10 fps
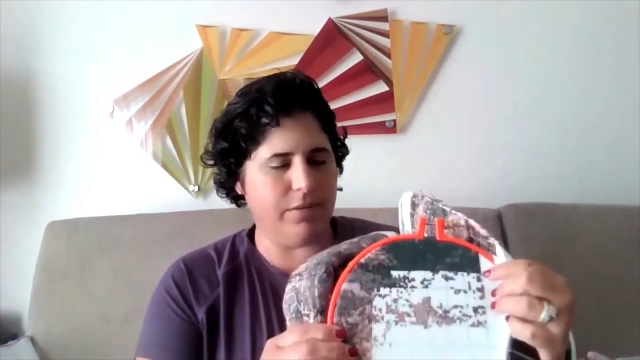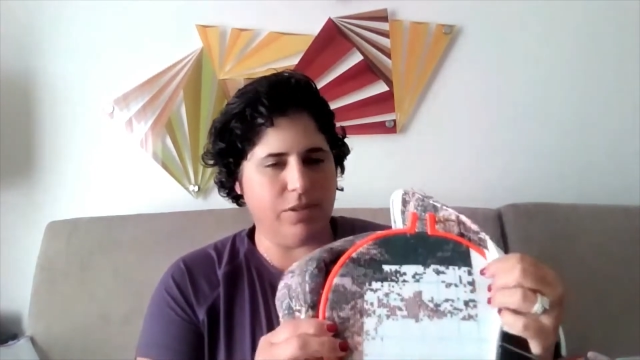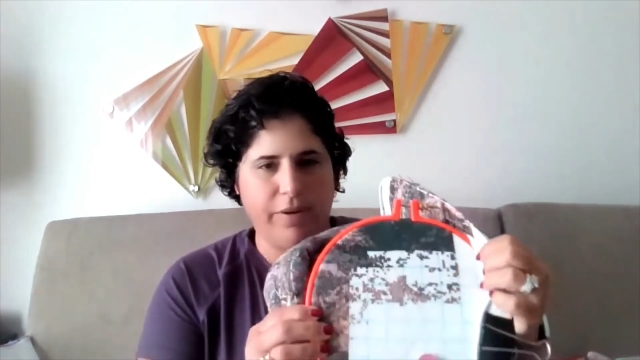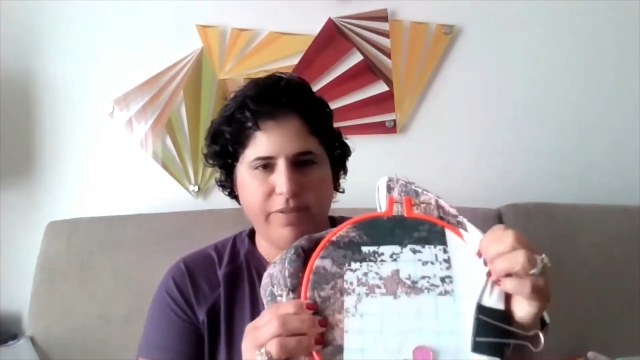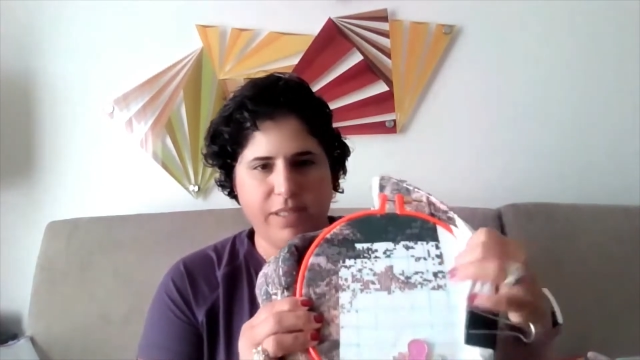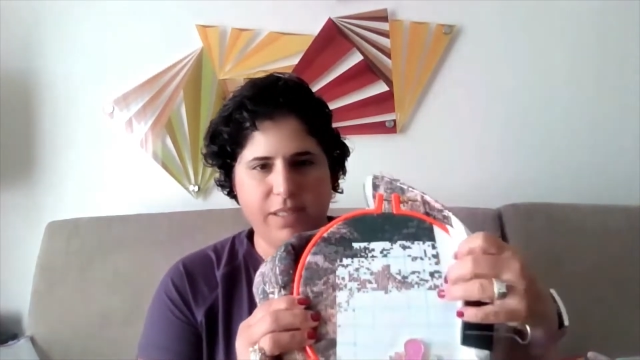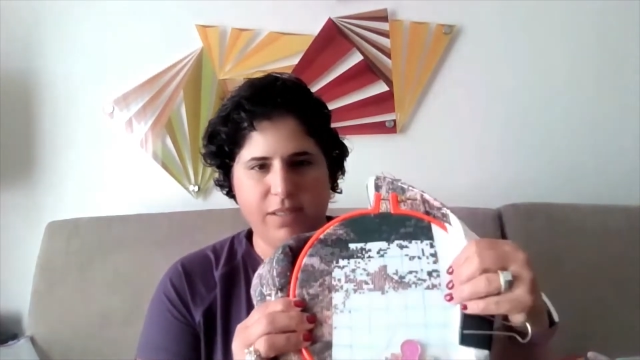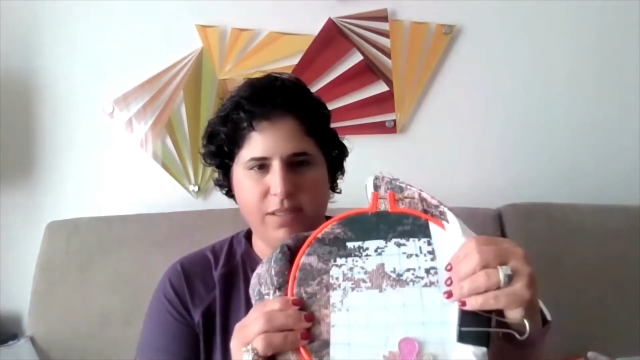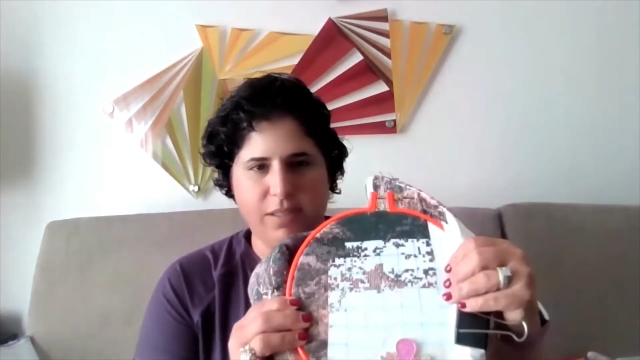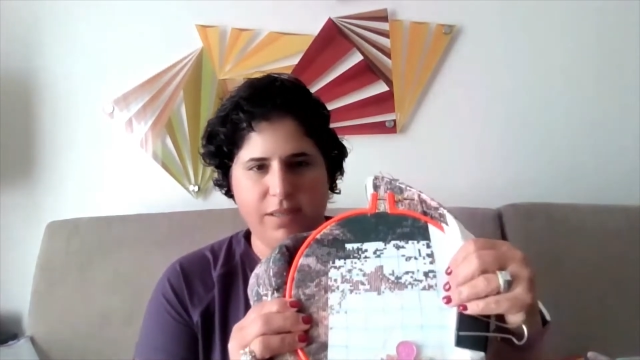So I've
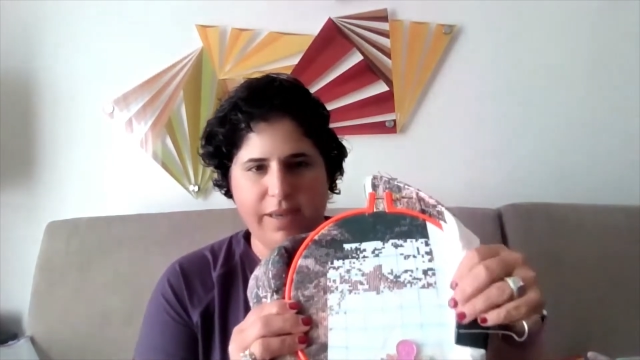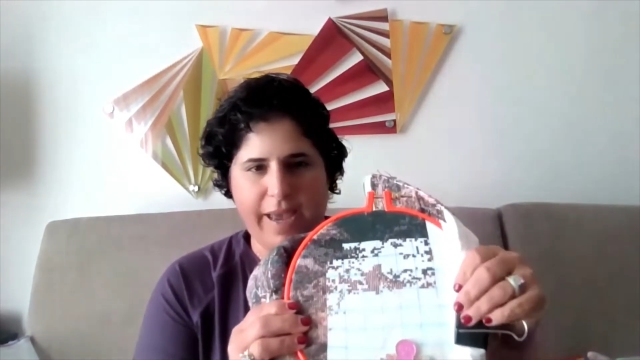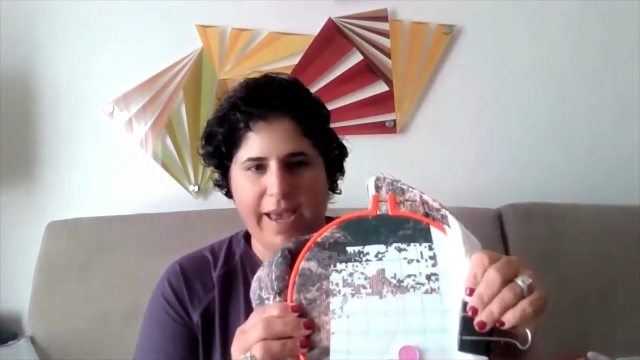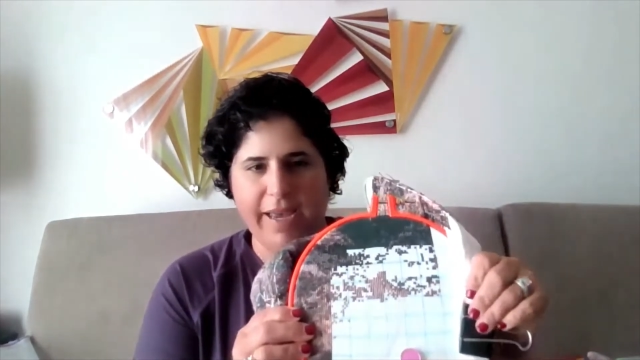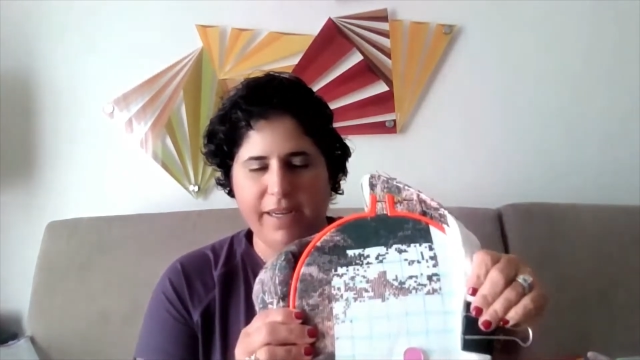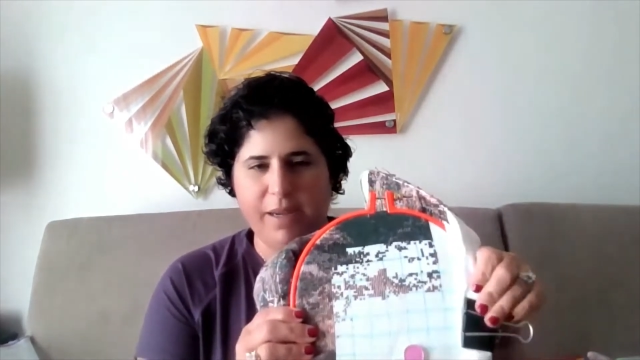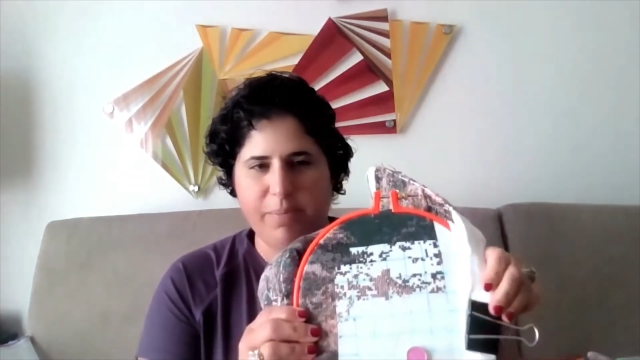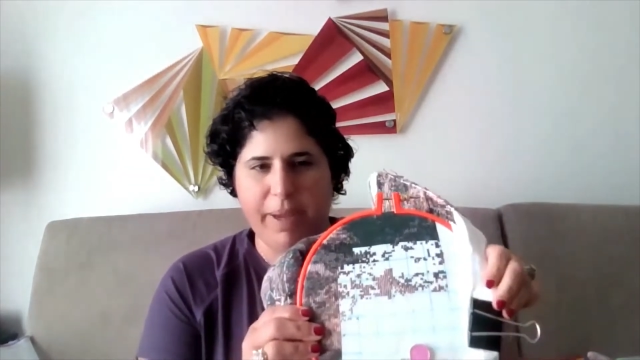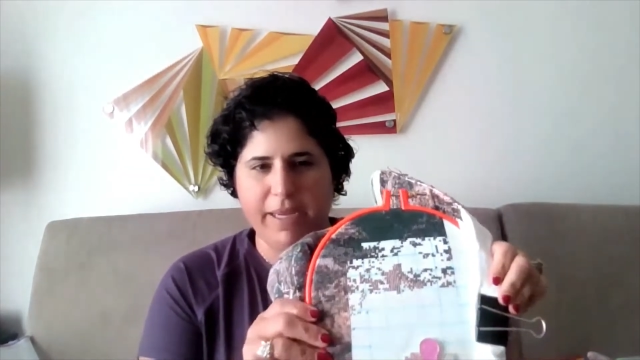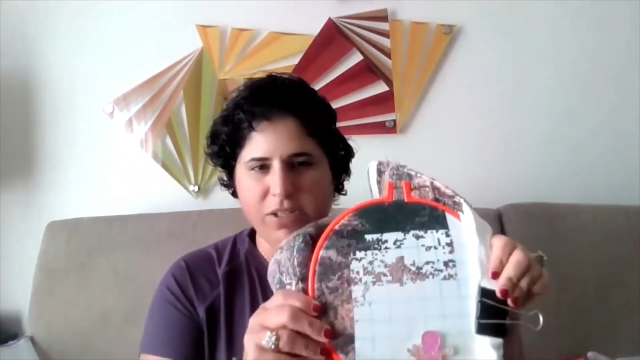since had a
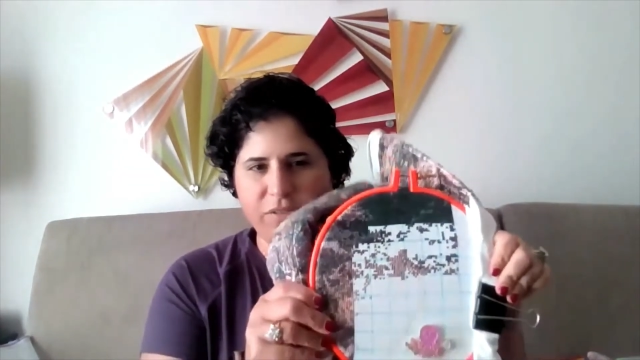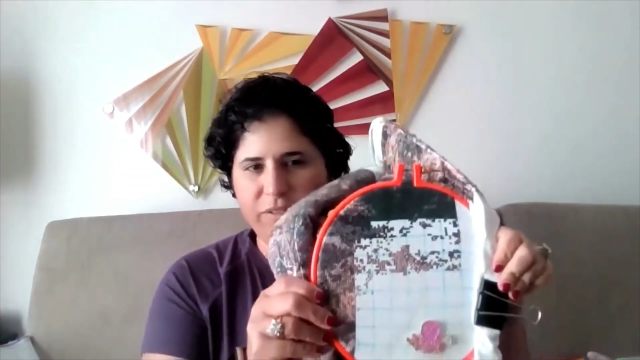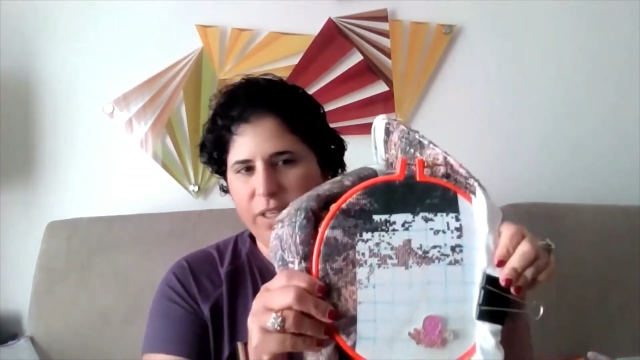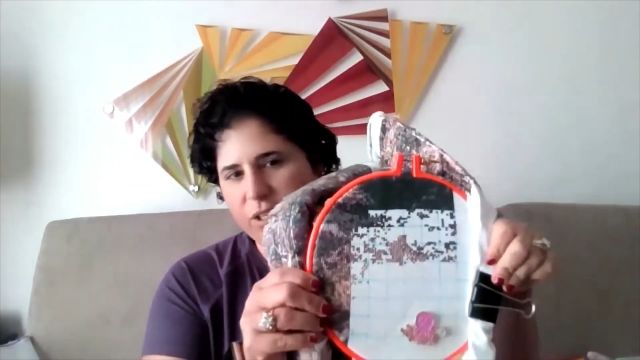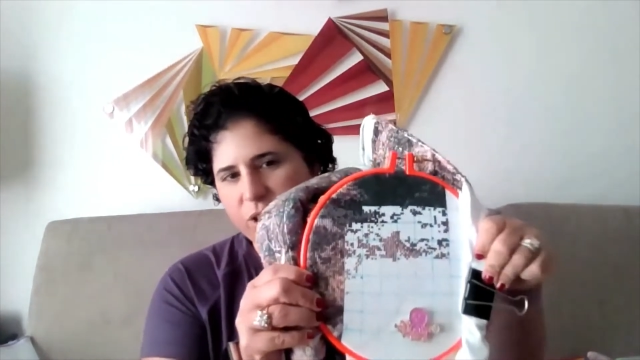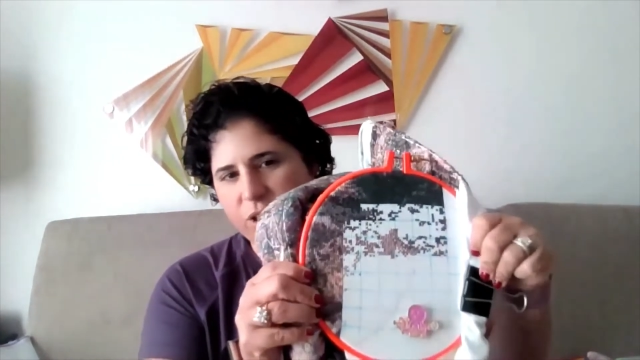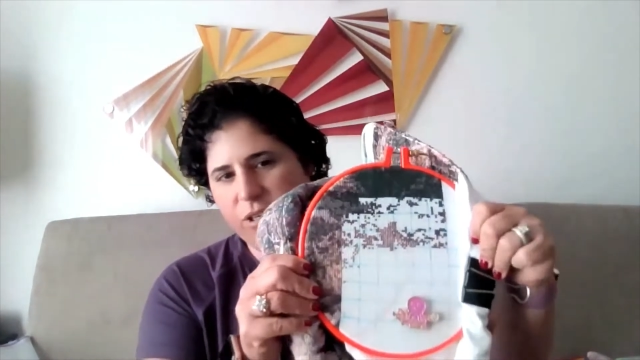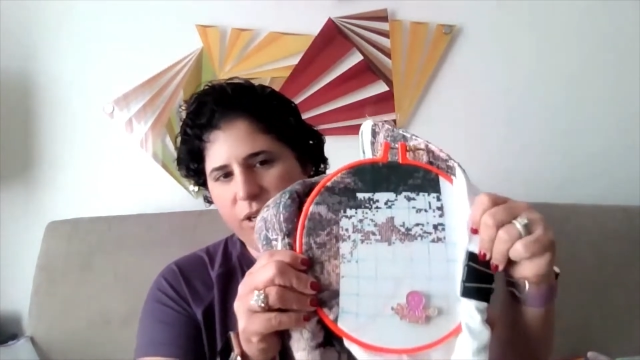page finish.